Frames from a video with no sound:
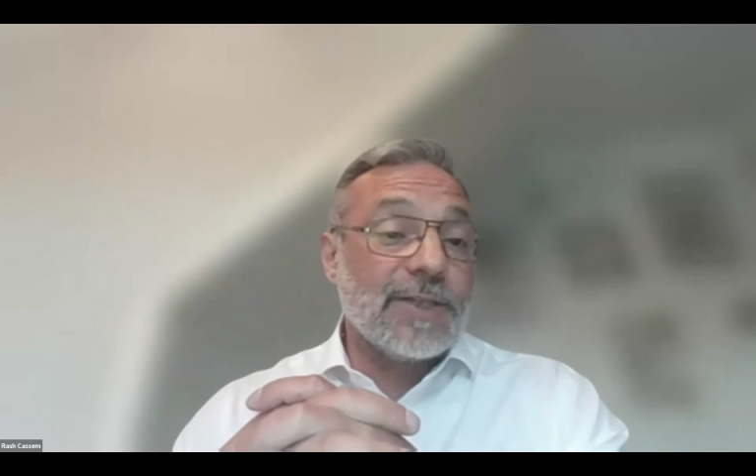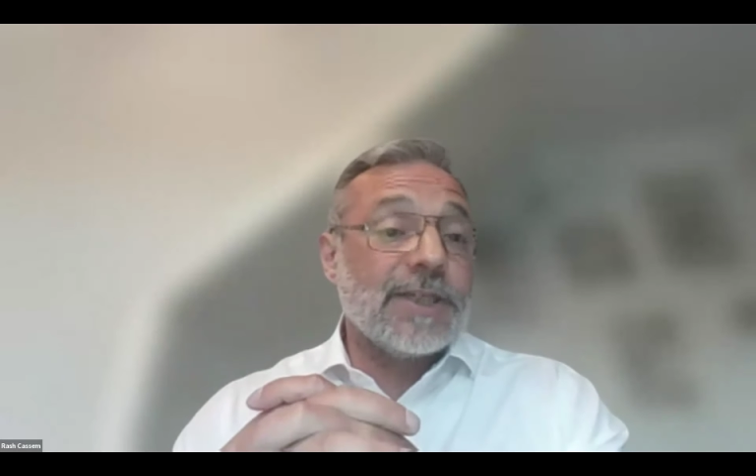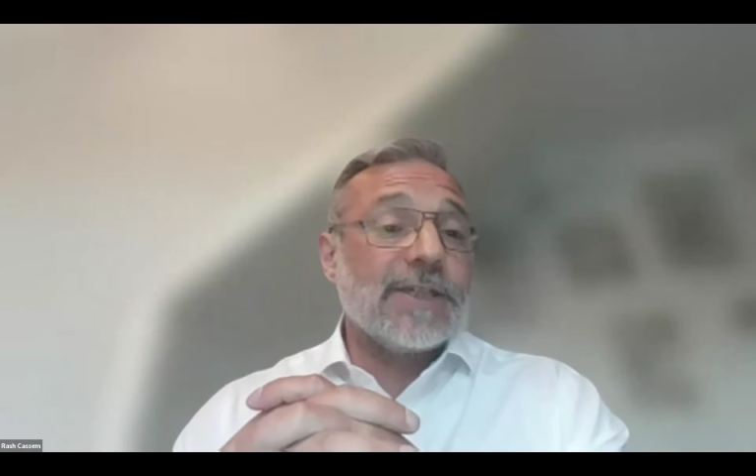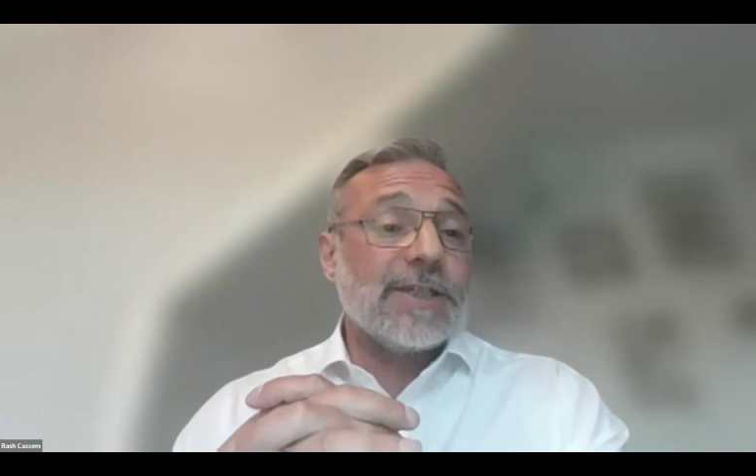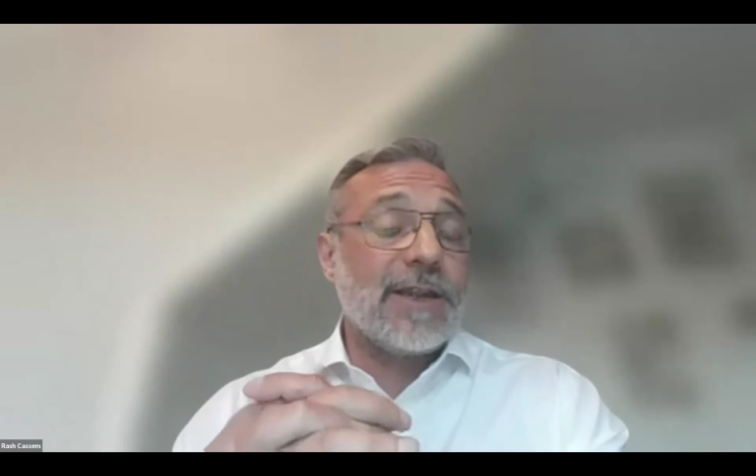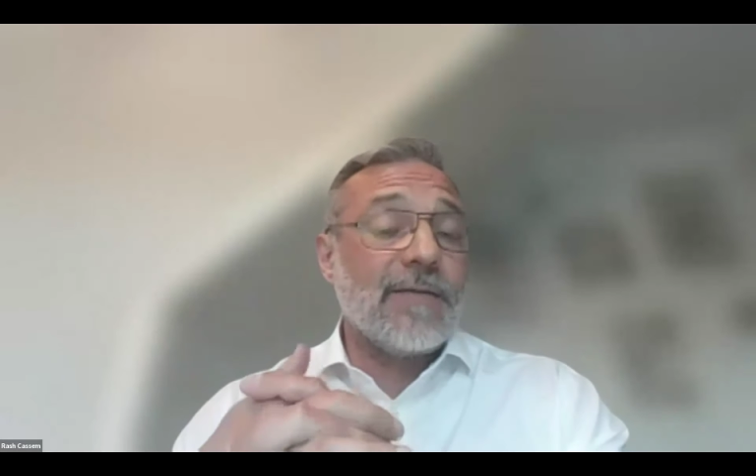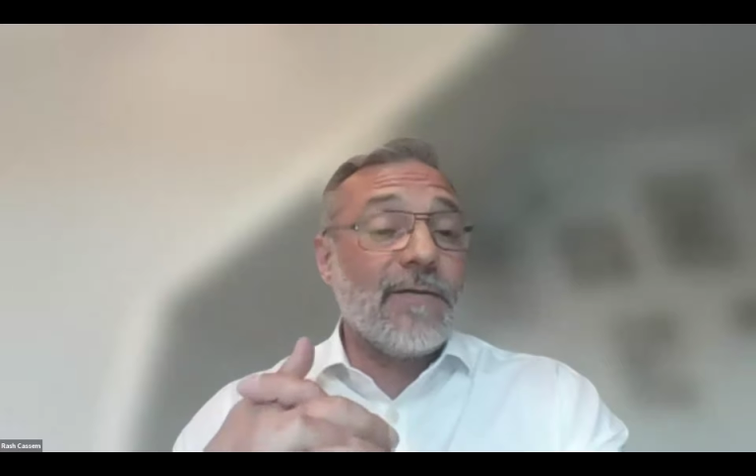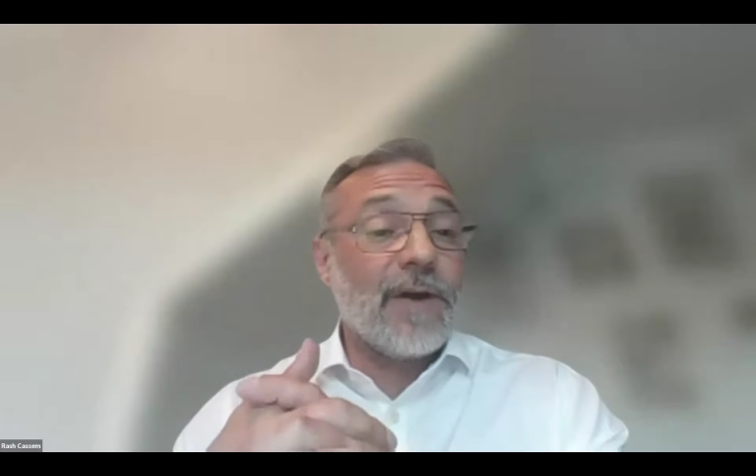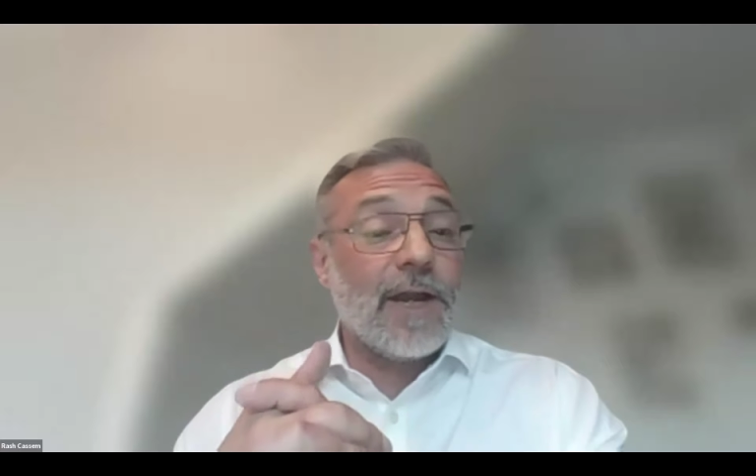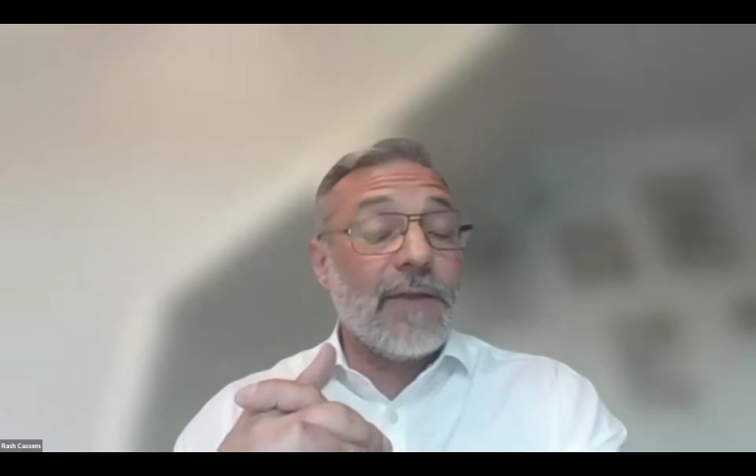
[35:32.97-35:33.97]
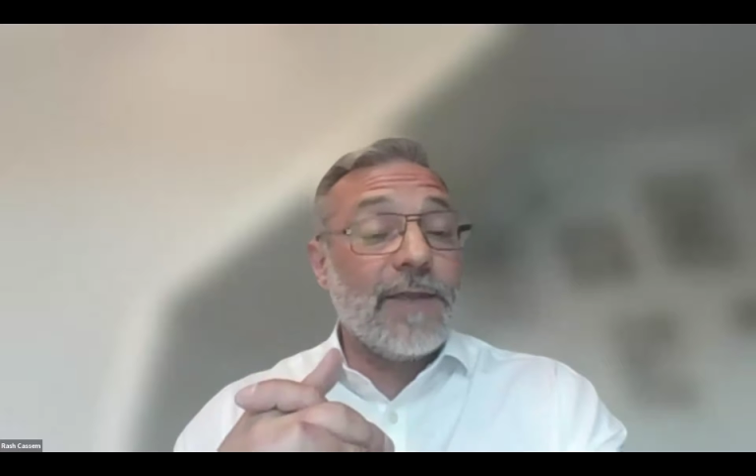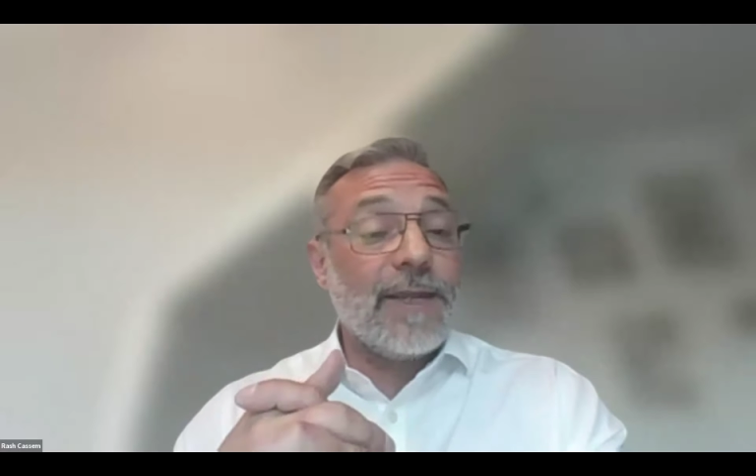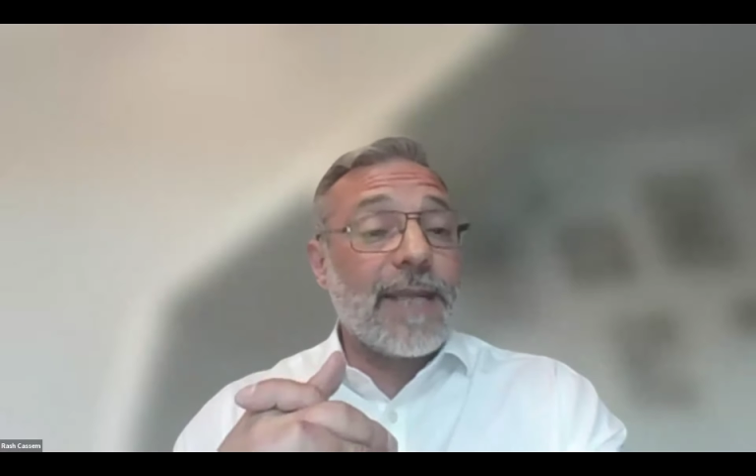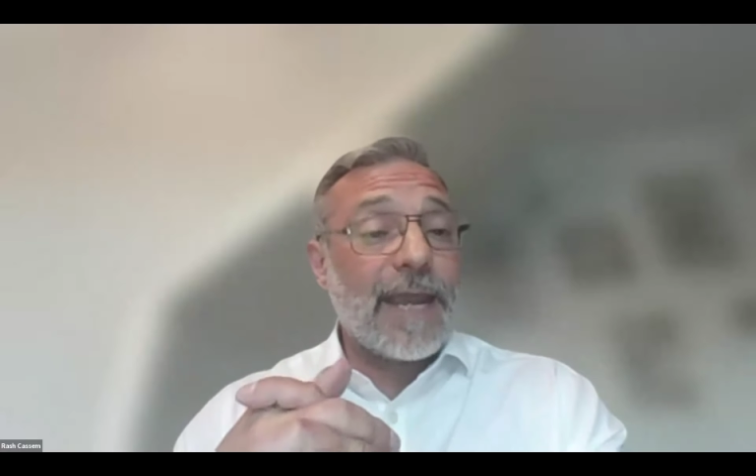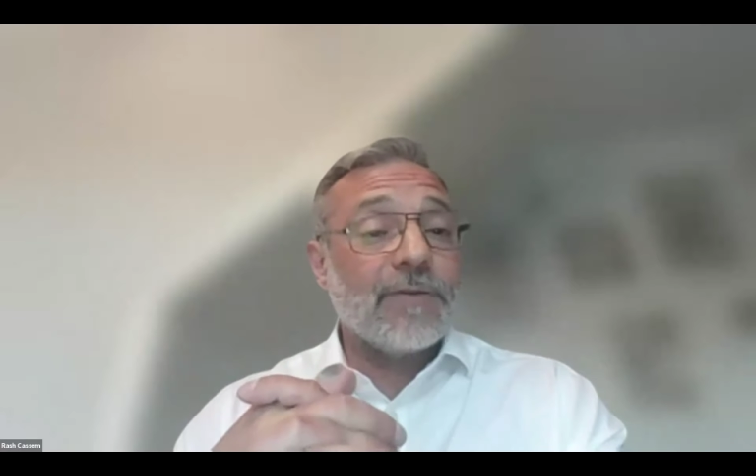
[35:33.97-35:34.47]
assisting via the
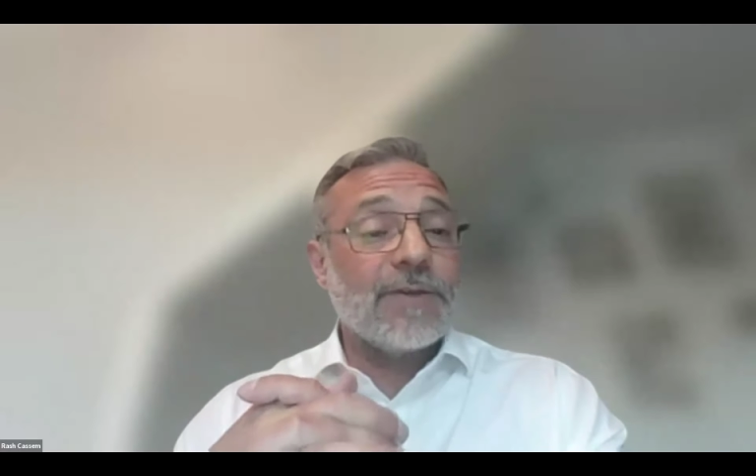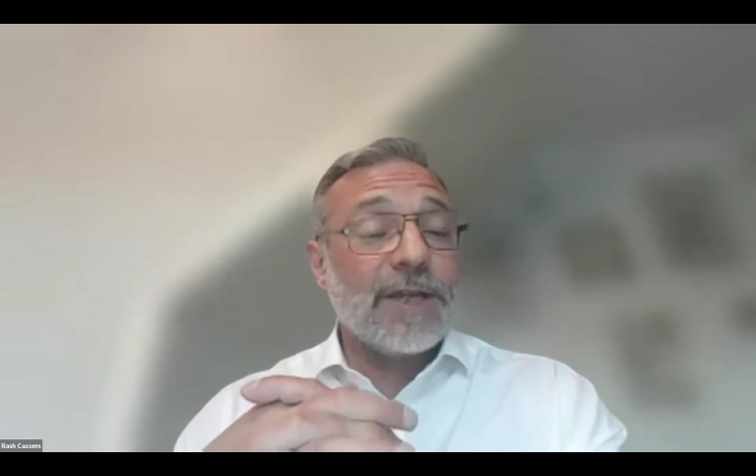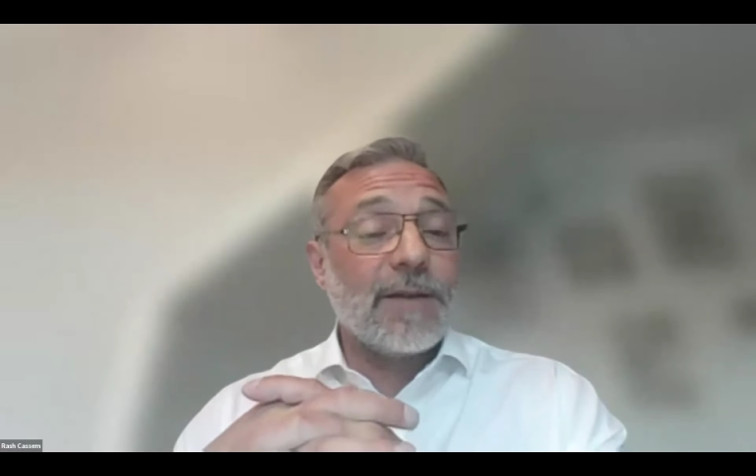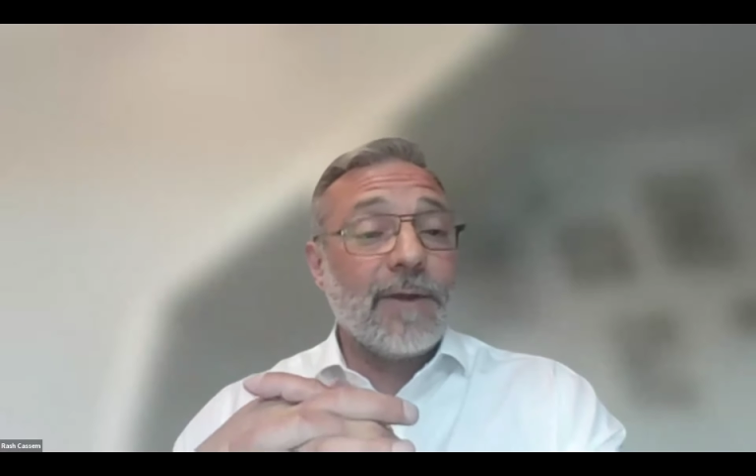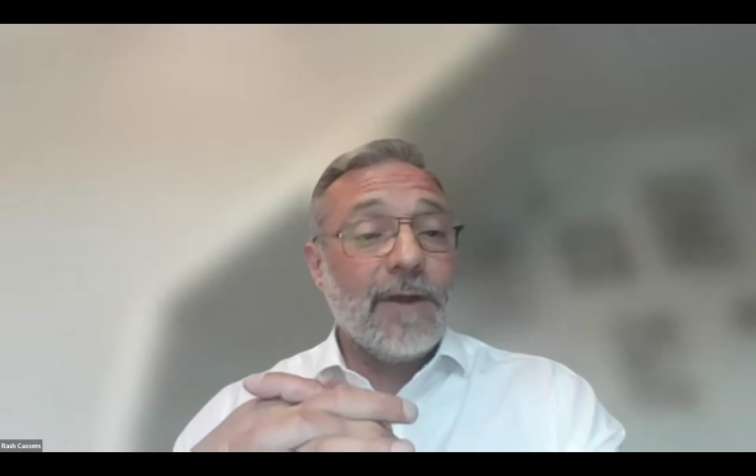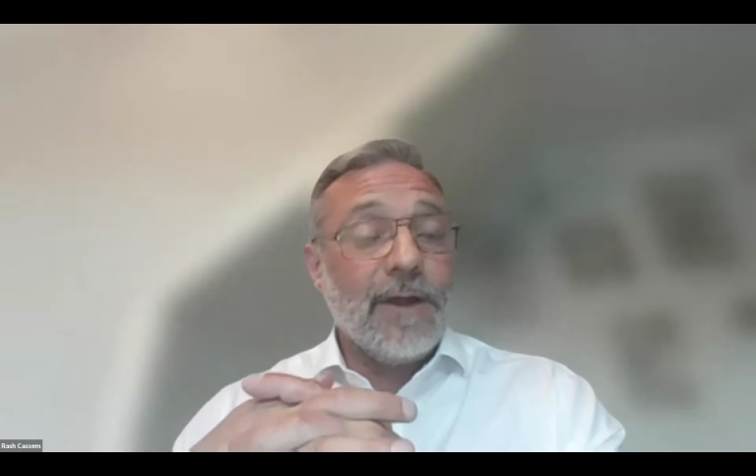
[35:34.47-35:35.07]
accounting